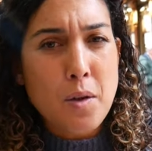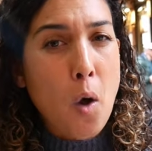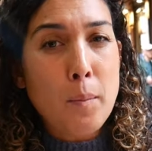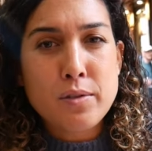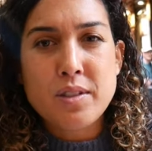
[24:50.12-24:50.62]

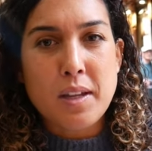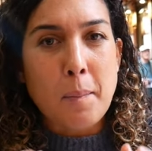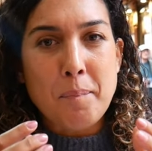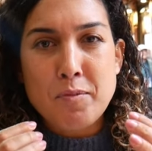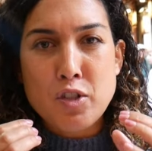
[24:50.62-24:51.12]
Almost like
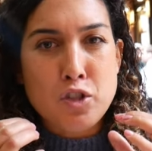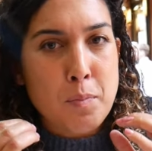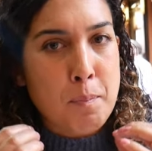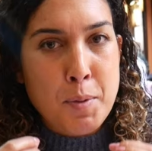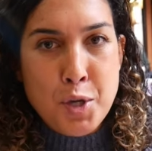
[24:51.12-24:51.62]

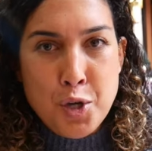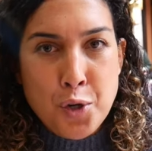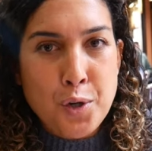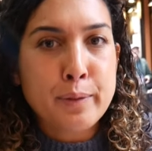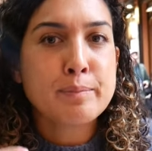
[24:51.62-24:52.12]
just
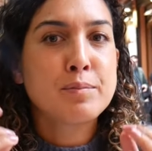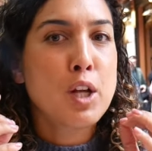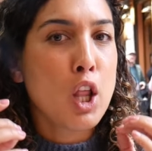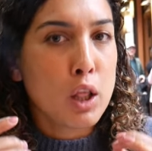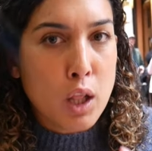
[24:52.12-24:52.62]
pure
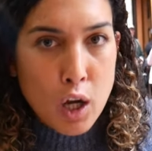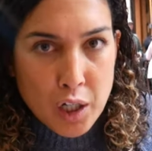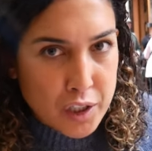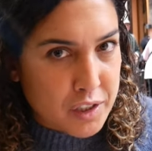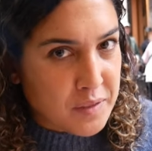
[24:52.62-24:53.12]

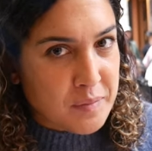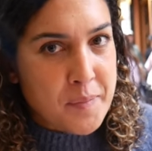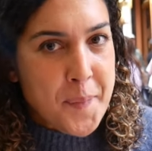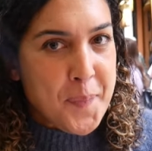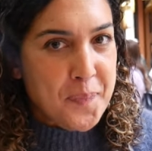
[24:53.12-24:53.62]
lard
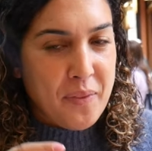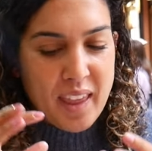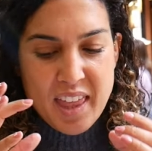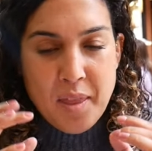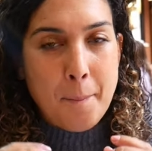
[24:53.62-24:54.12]

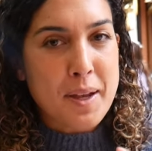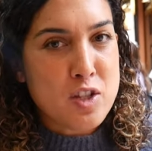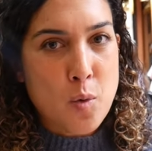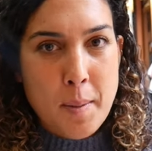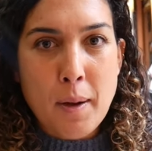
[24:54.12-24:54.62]
in the
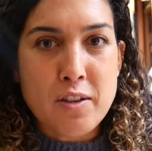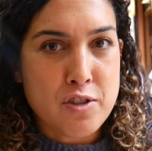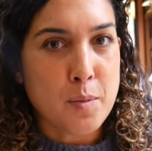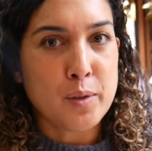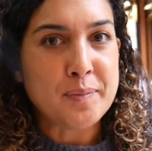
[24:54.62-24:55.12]
best way
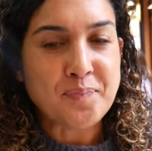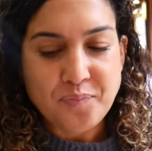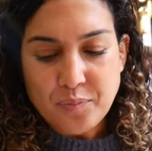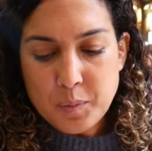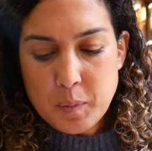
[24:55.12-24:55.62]
possible.
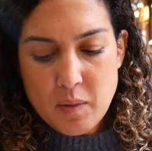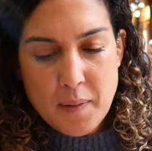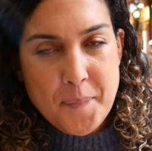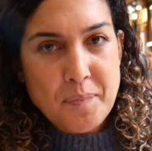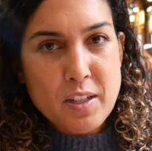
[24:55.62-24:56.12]

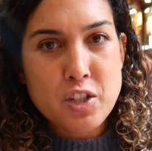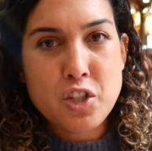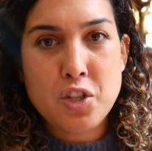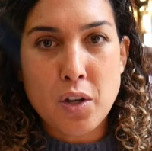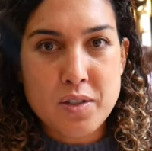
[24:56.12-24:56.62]

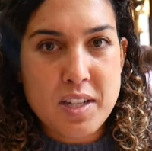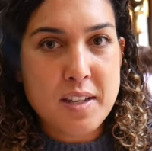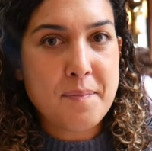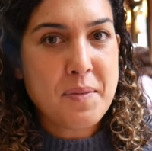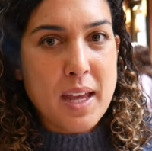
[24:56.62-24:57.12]

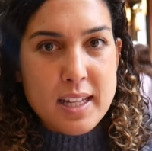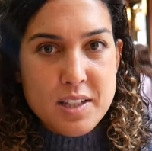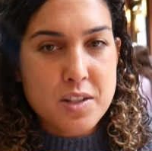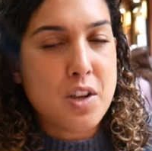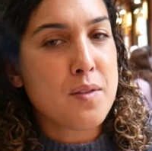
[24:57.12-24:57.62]
Salty,
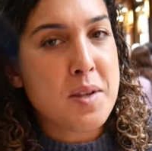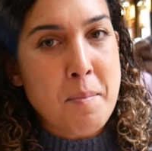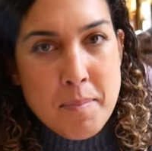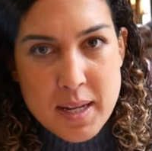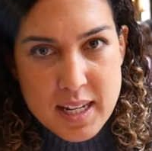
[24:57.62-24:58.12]
dissolves
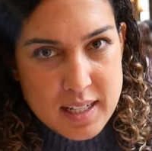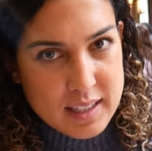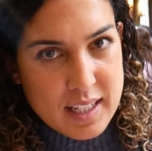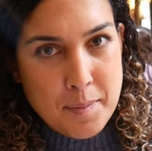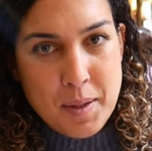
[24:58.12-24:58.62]

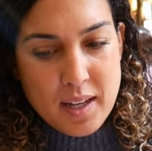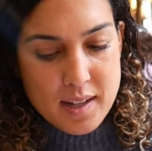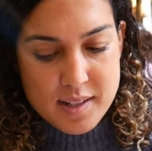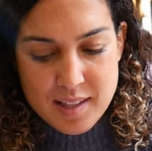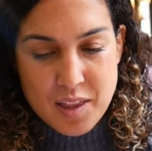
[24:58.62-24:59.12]
immediately
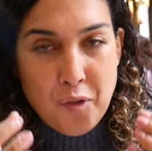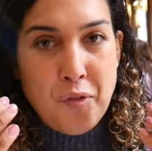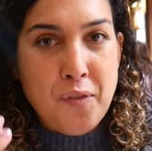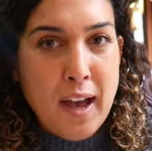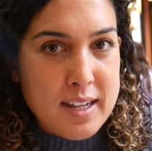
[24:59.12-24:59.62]
because the
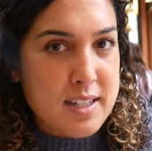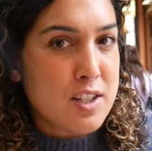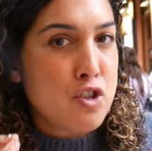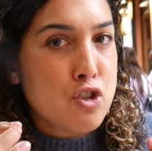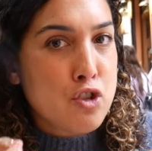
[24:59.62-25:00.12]
fat
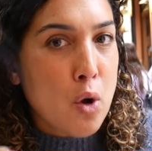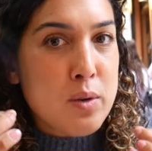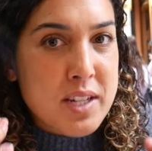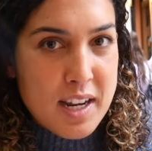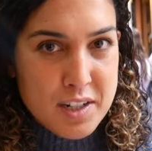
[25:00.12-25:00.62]
is
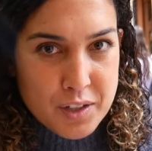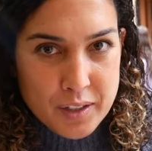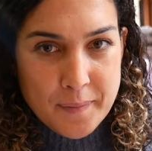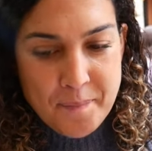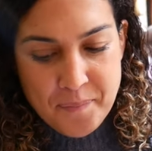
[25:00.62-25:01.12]
so tender